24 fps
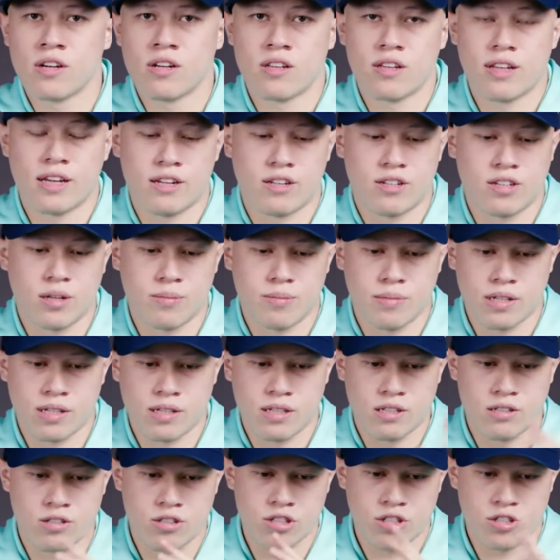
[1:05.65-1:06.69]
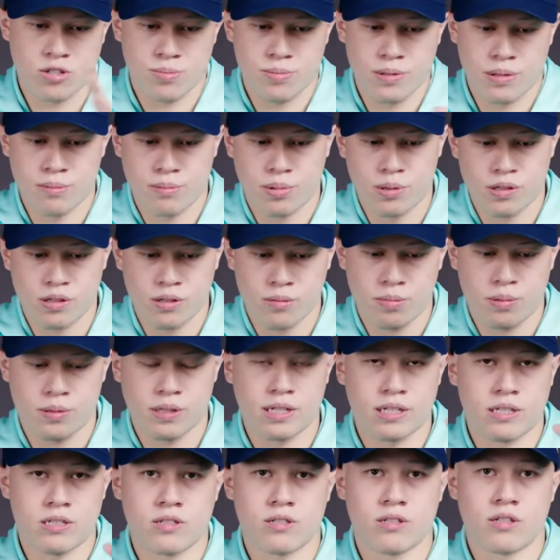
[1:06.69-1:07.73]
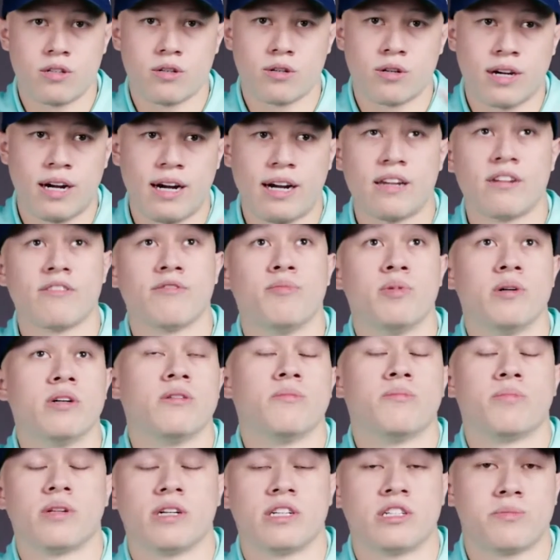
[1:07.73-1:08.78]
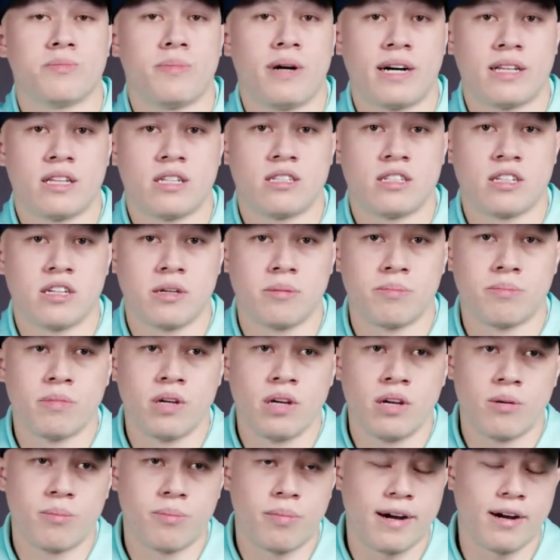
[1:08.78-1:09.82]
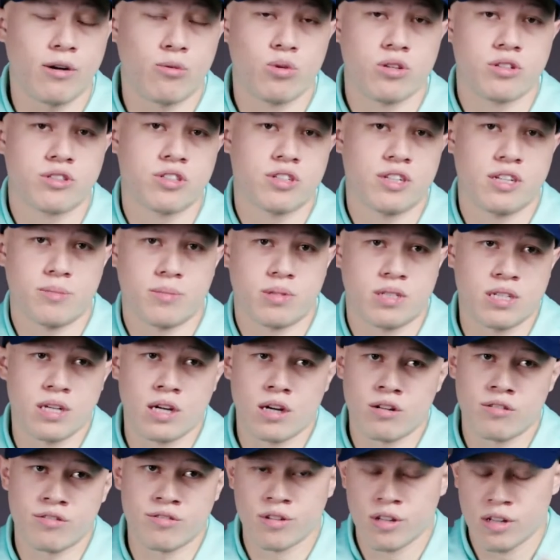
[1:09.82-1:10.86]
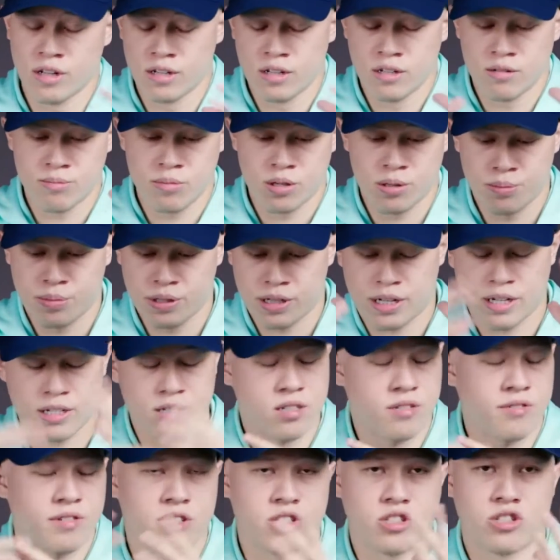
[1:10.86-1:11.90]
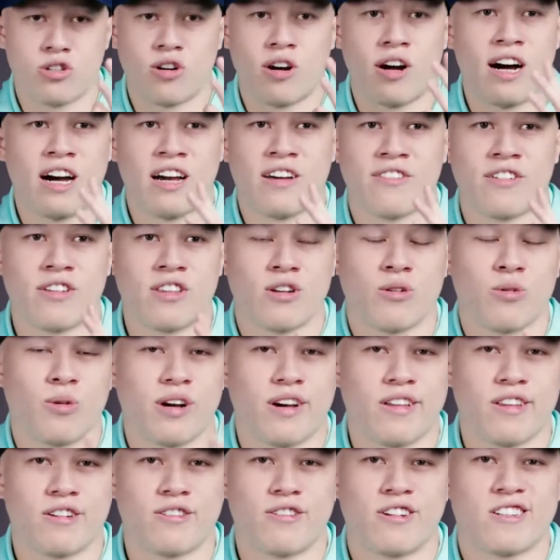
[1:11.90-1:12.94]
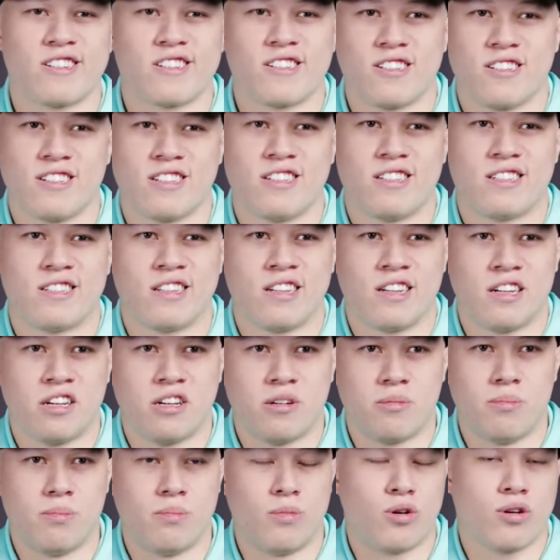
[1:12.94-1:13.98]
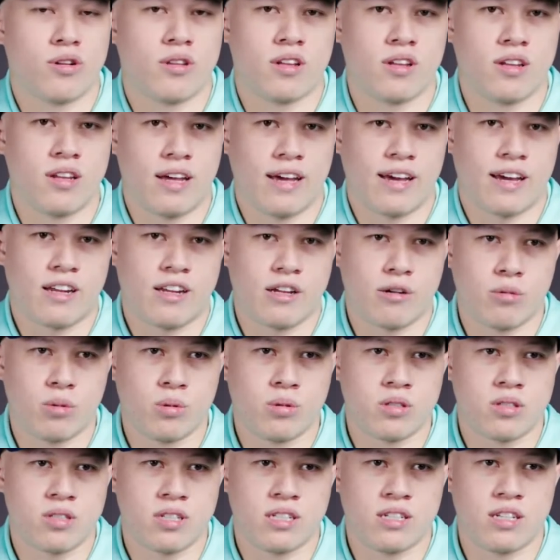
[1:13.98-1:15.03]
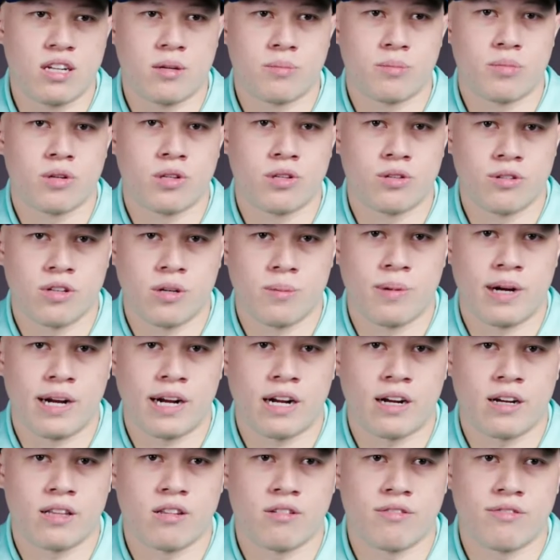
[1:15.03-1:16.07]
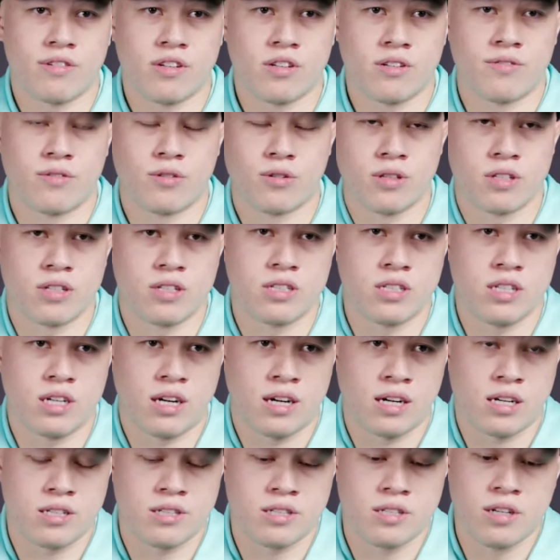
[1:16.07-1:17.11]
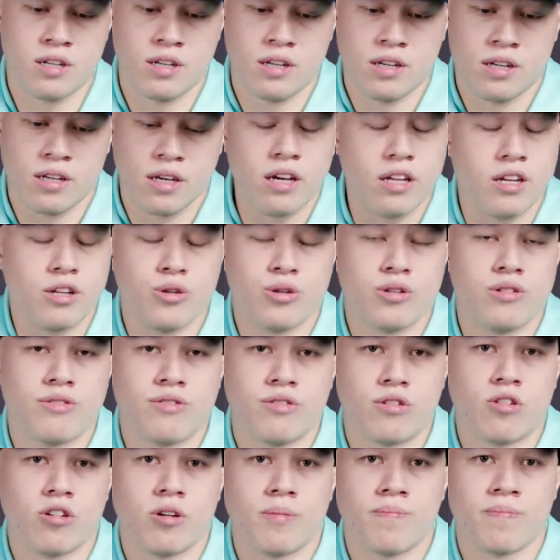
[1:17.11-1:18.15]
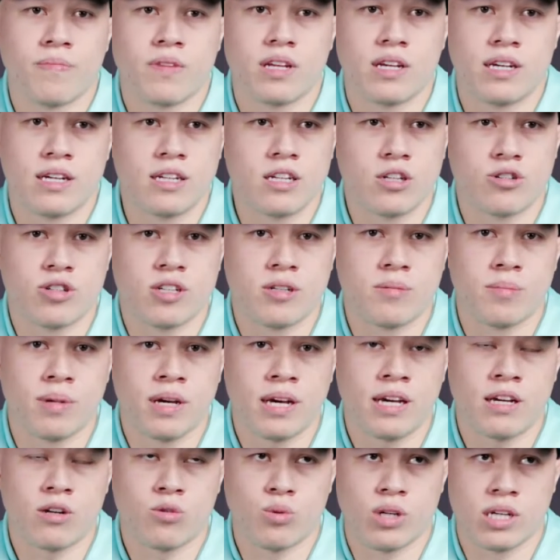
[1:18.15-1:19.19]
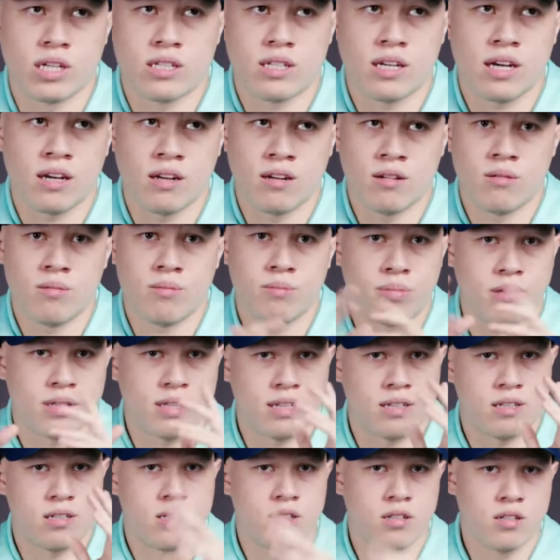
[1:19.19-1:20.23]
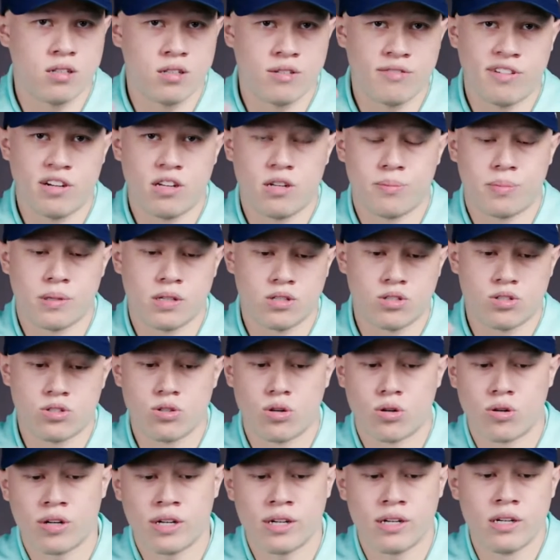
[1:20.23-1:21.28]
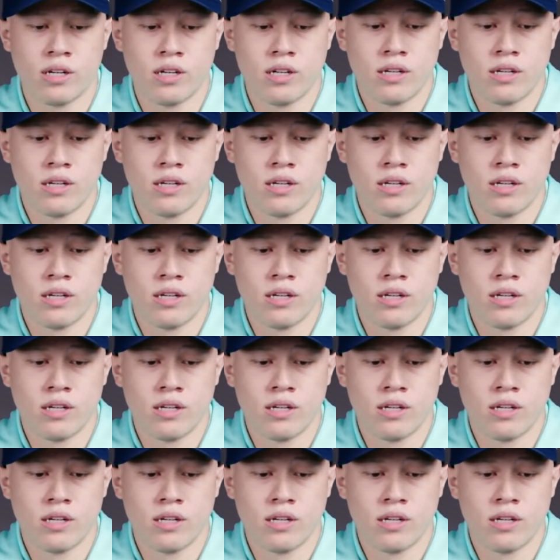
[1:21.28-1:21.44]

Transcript: That's something that's just been put in place, you know, kind of put in place by the team, by Wilson himself. But because of his drive and the way that Russell is, more than likely we will see number 3 back on the field for the Seahawks in uniform in Green Bay in week 10. But that's still a developing story.